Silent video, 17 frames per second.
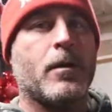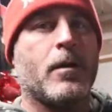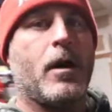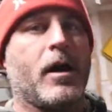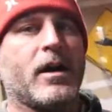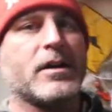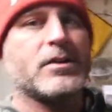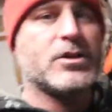
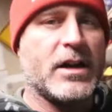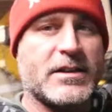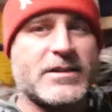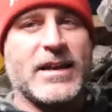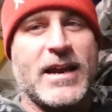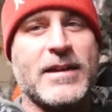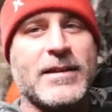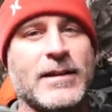All right, I'm gonna try to
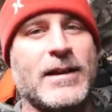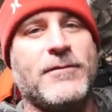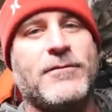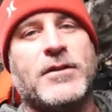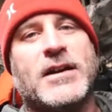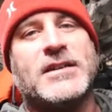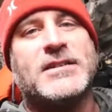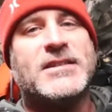stay in the light
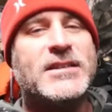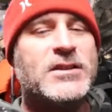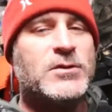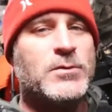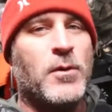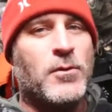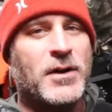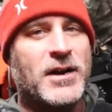for you guys. This
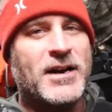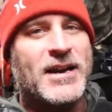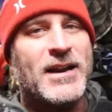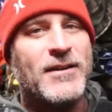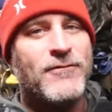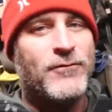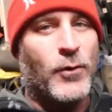is what we're gonna need